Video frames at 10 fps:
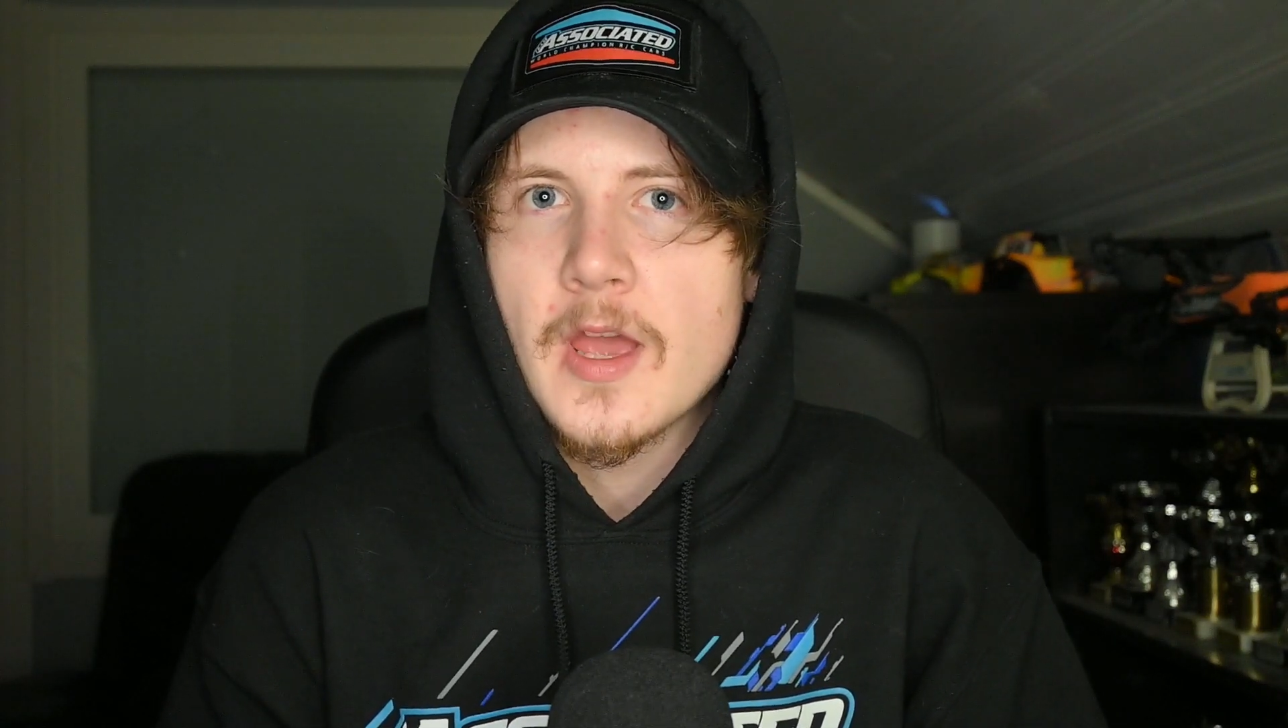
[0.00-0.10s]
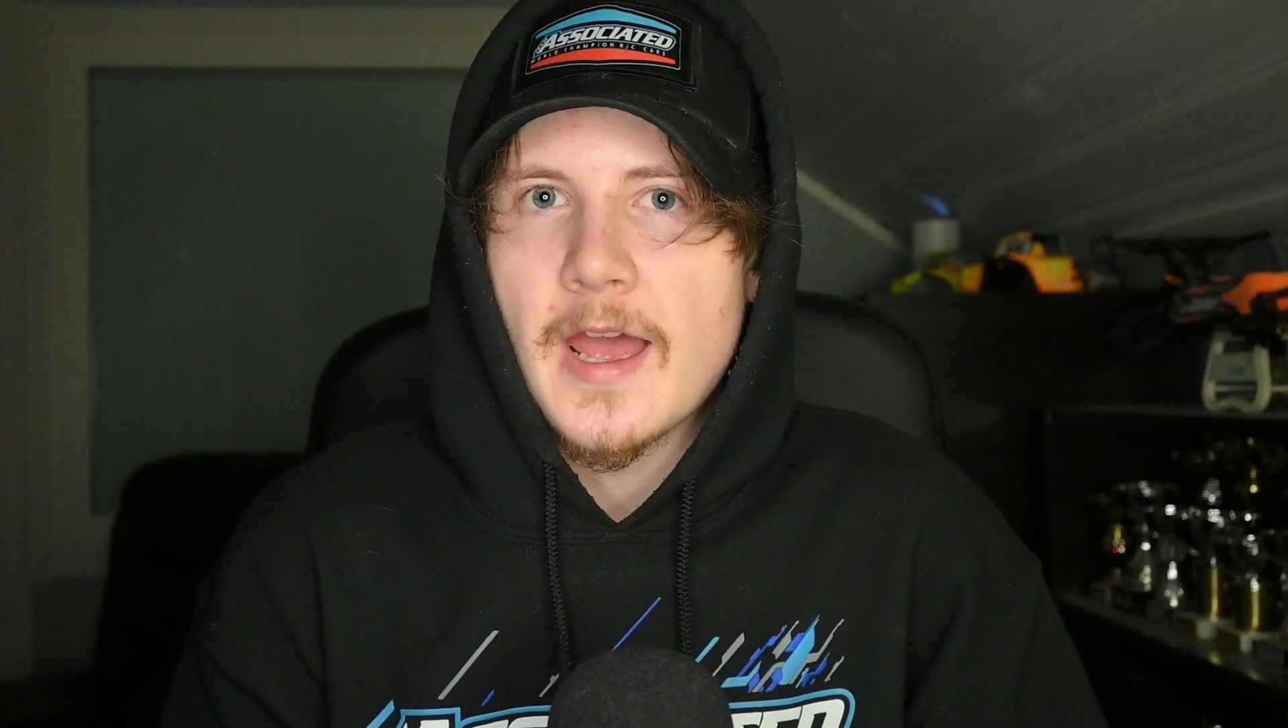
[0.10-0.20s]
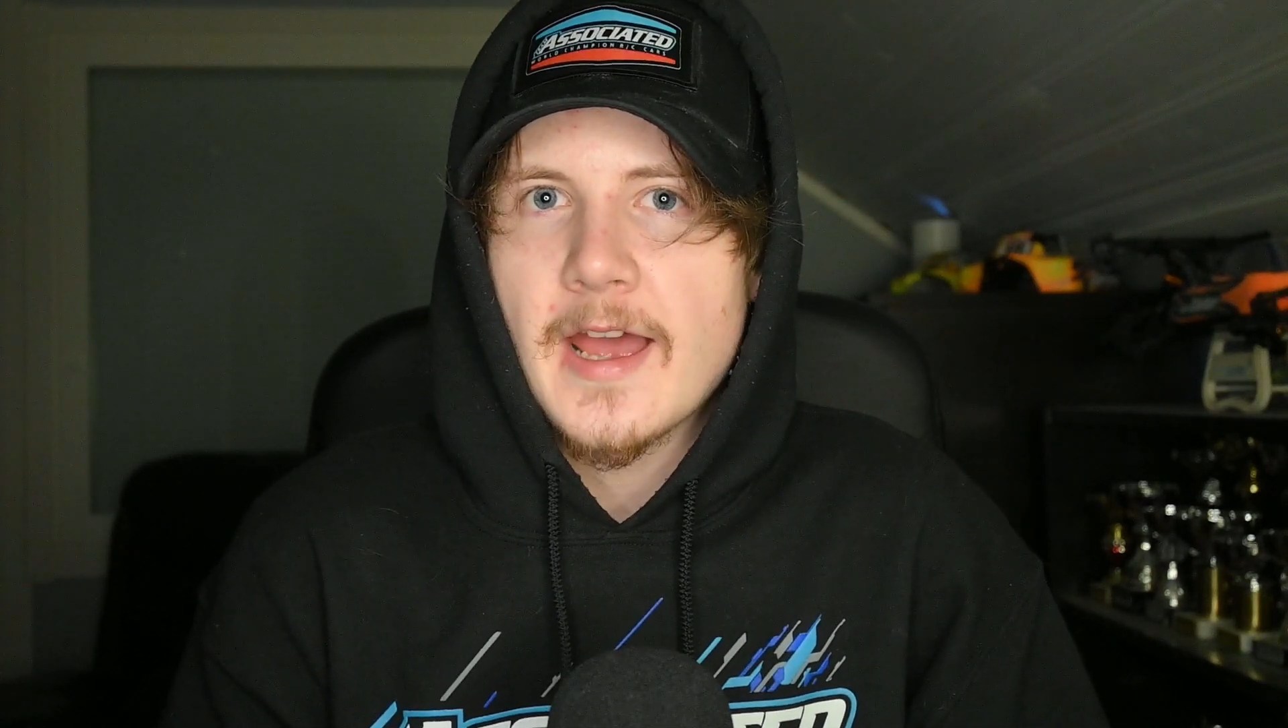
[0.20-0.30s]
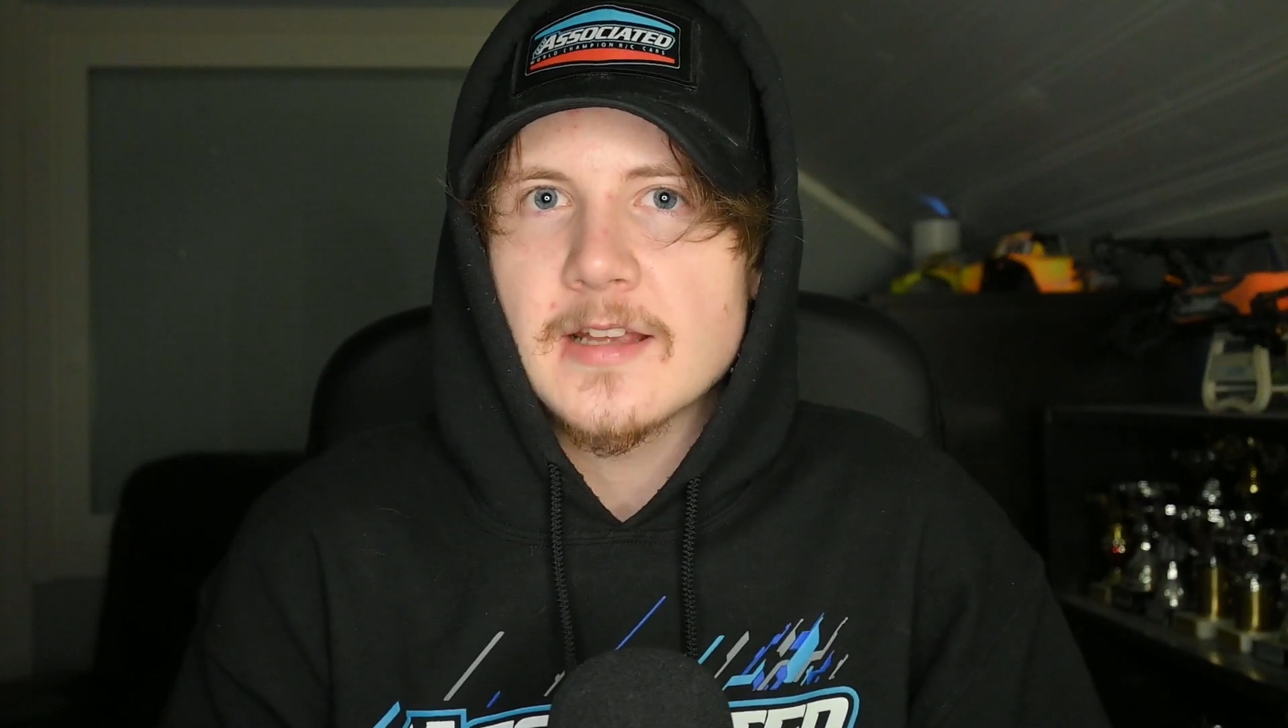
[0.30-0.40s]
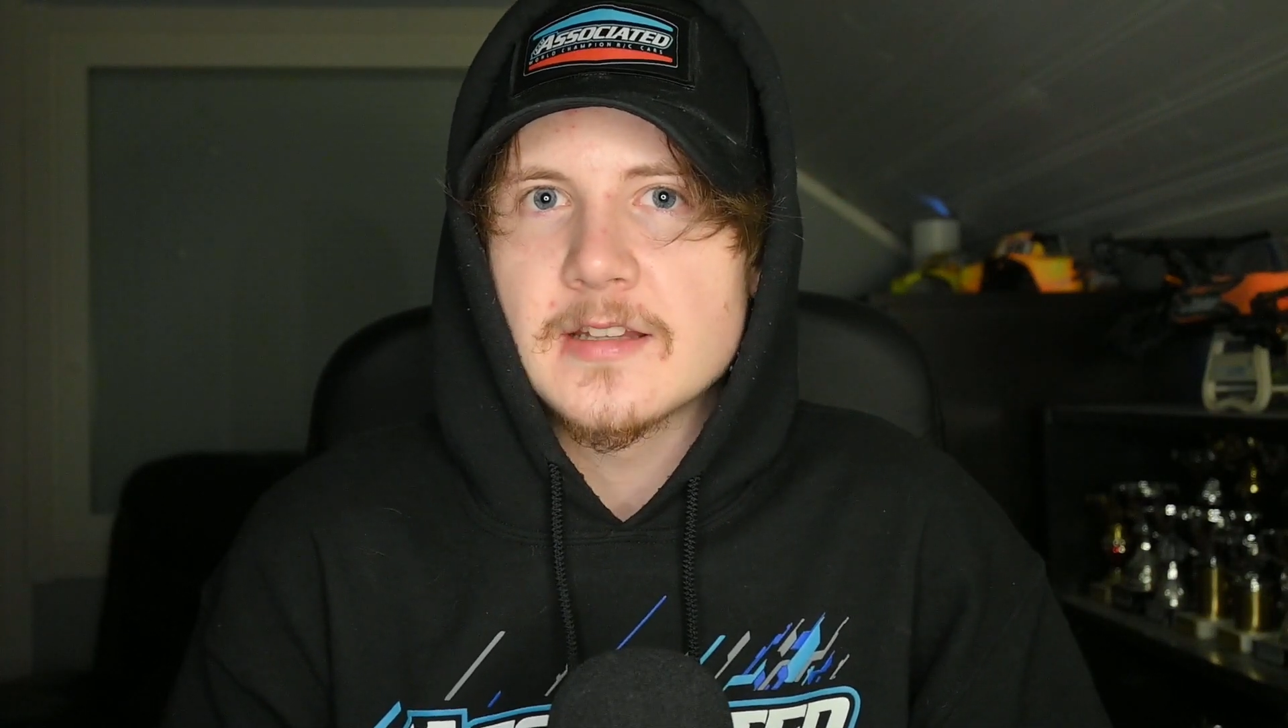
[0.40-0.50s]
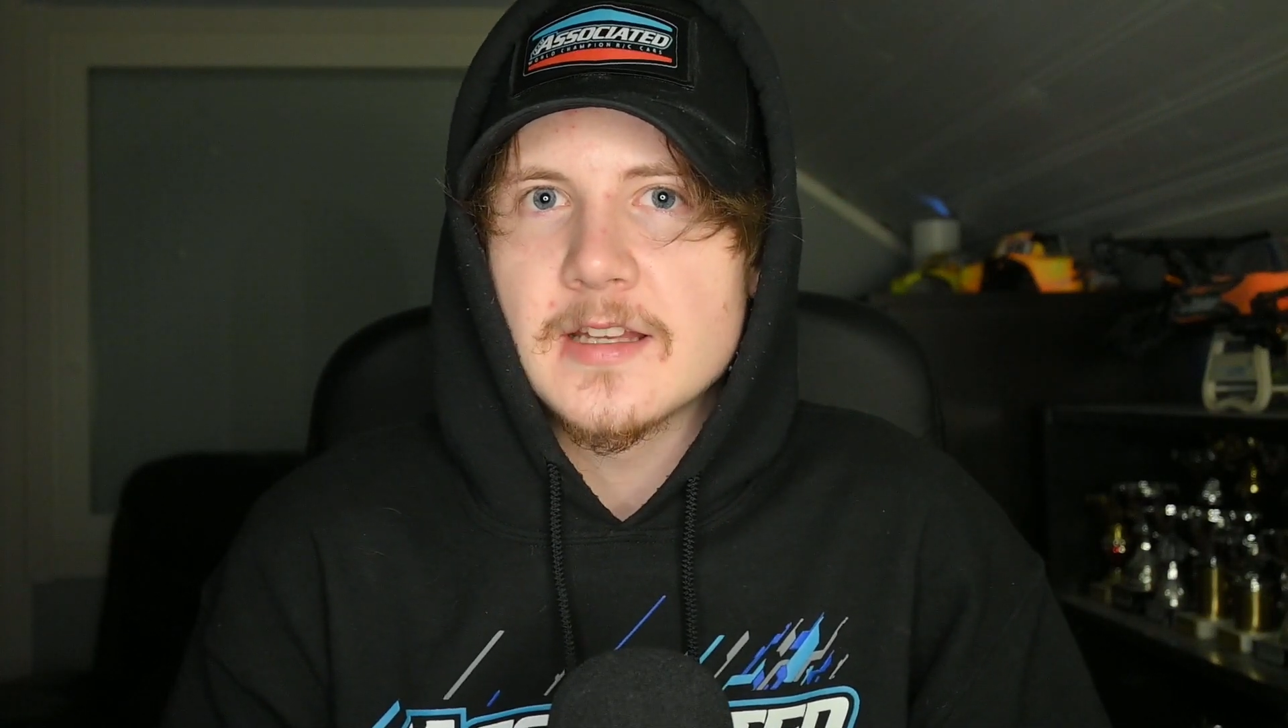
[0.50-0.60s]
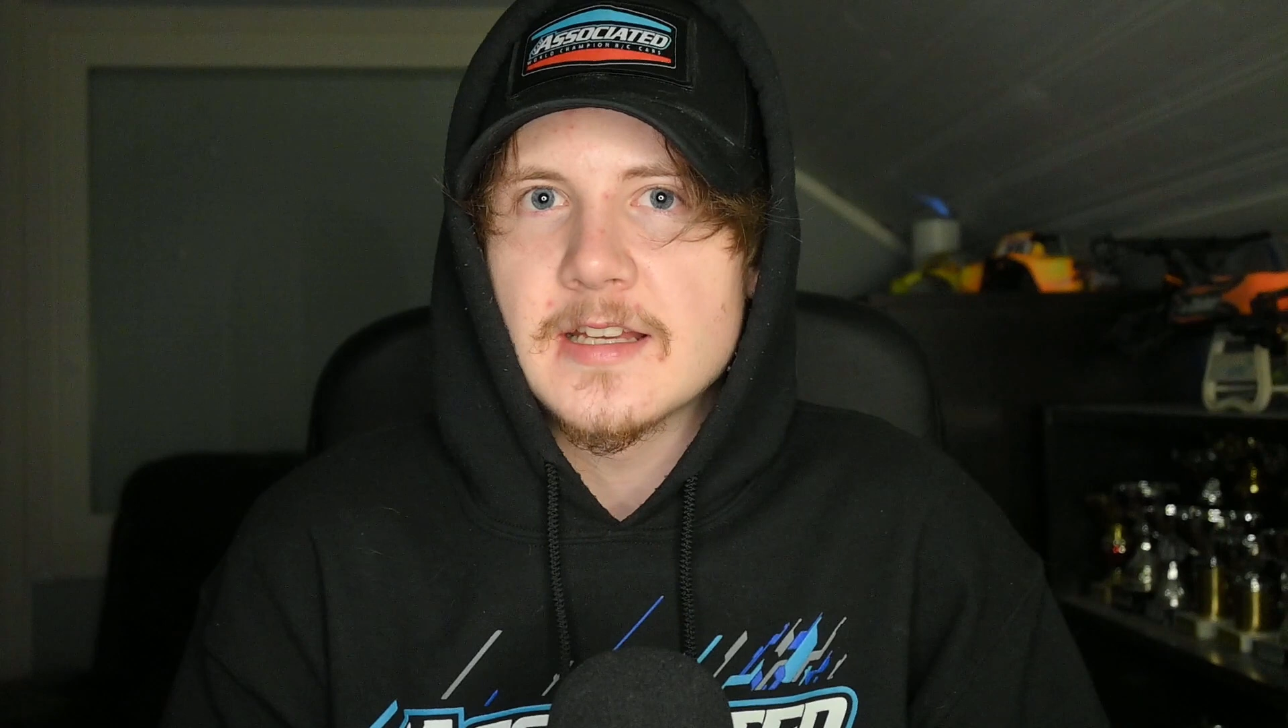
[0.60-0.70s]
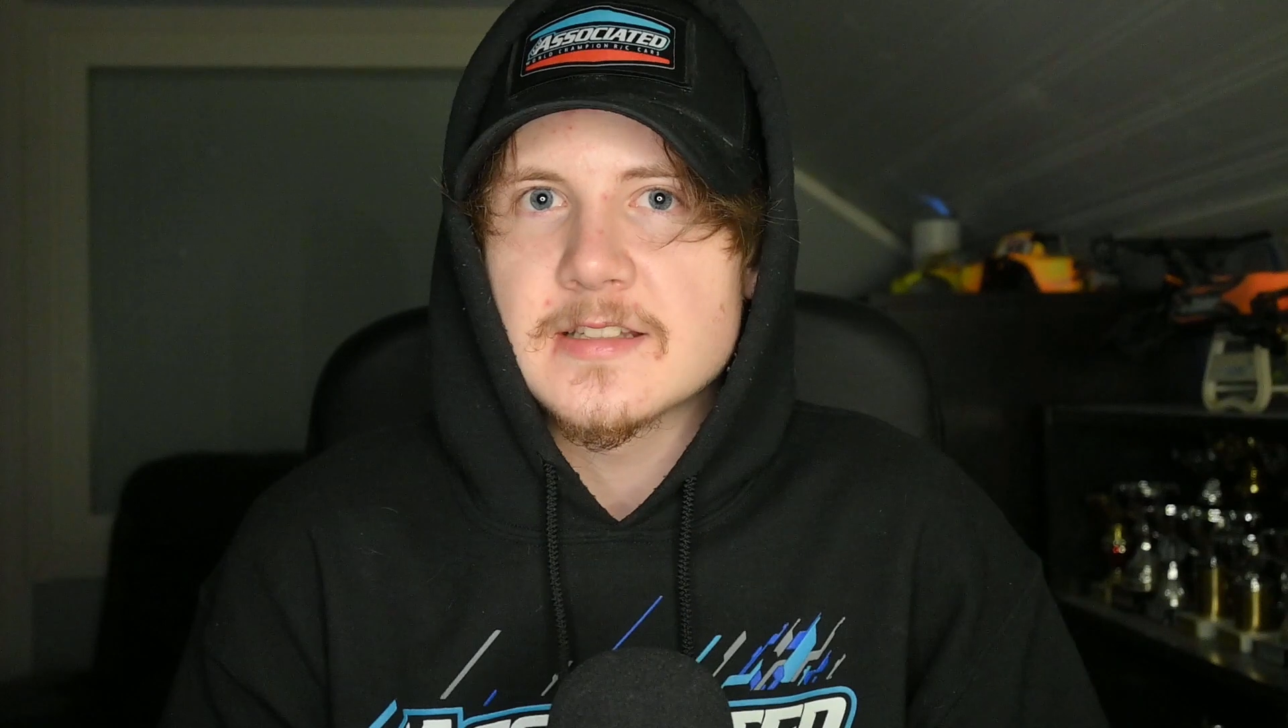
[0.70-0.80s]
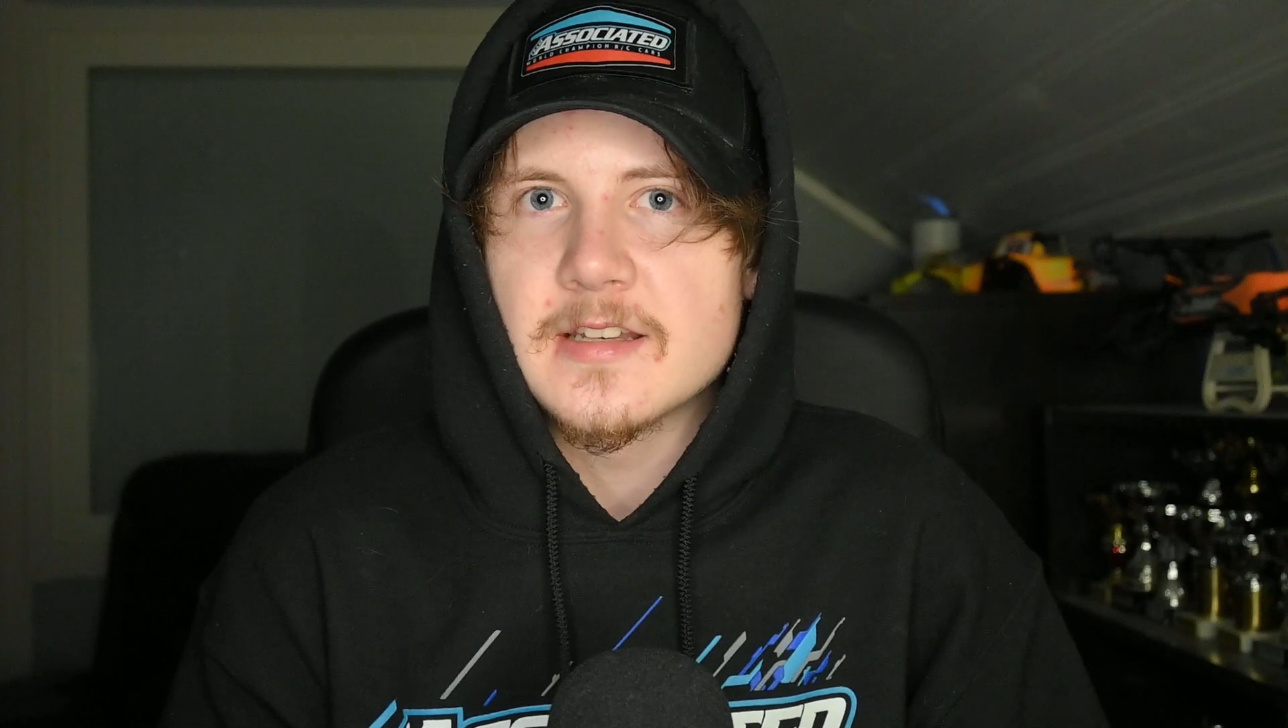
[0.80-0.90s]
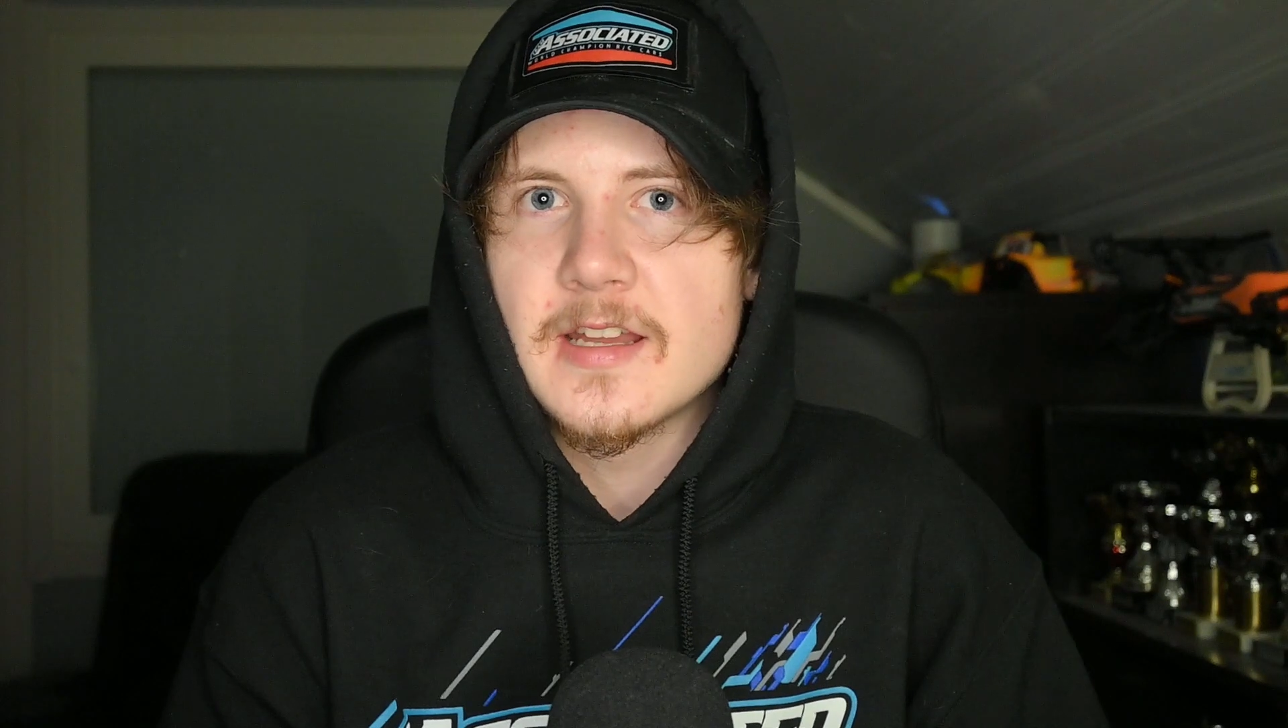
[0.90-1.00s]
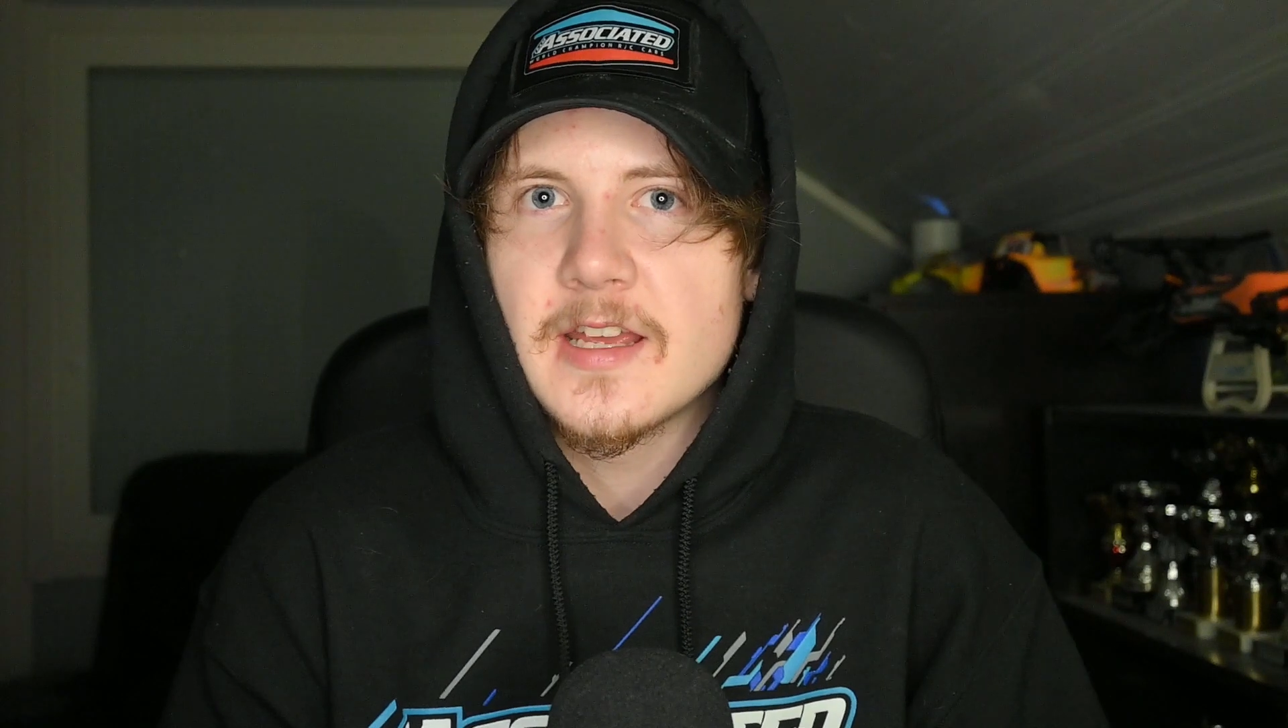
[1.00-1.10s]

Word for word: act as an